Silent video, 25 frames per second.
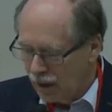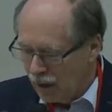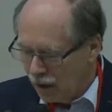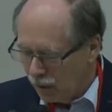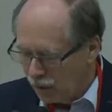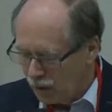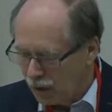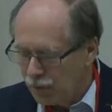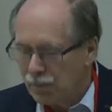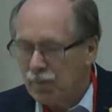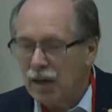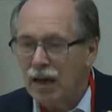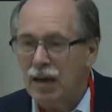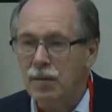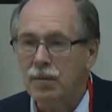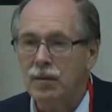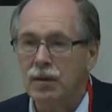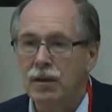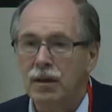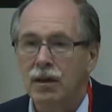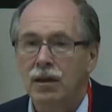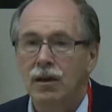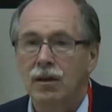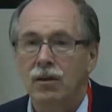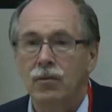Well,
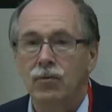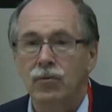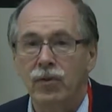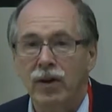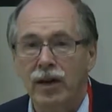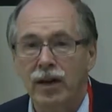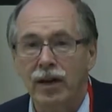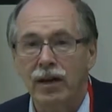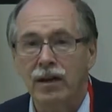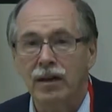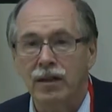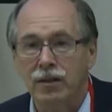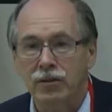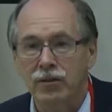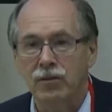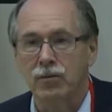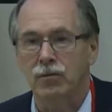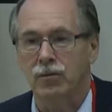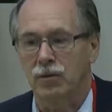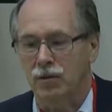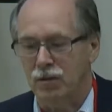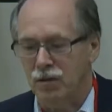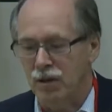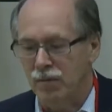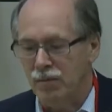maybe very little
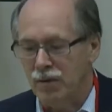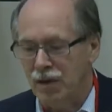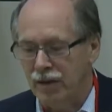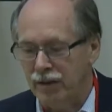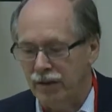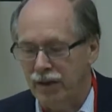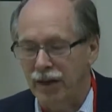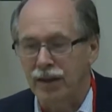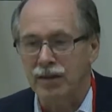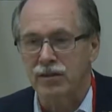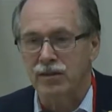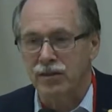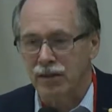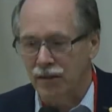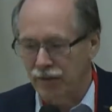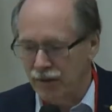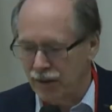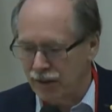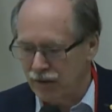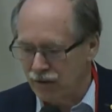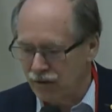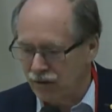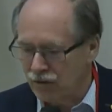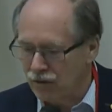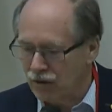will come out next, and
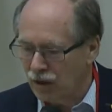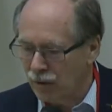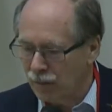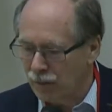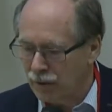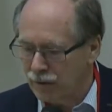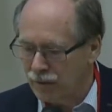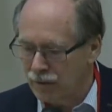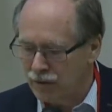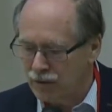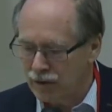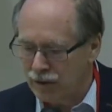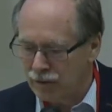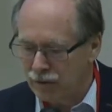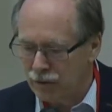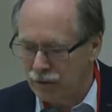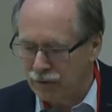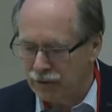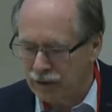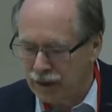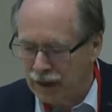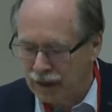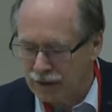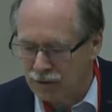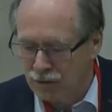that's the topic which I
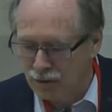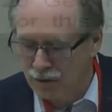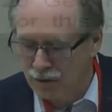would like to